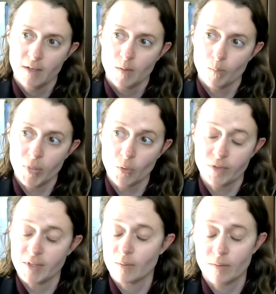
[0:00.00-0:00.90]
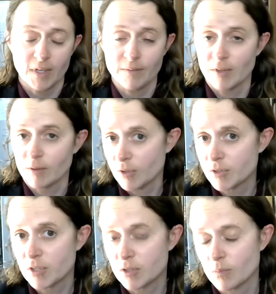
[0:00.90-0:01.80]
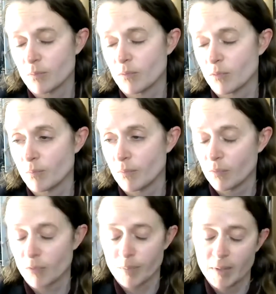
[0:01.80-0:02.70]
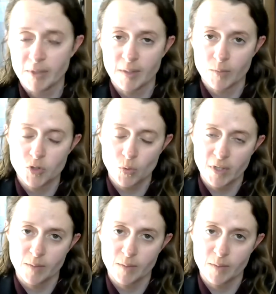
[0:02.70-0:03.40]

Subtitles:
both, have the largest Republican majority,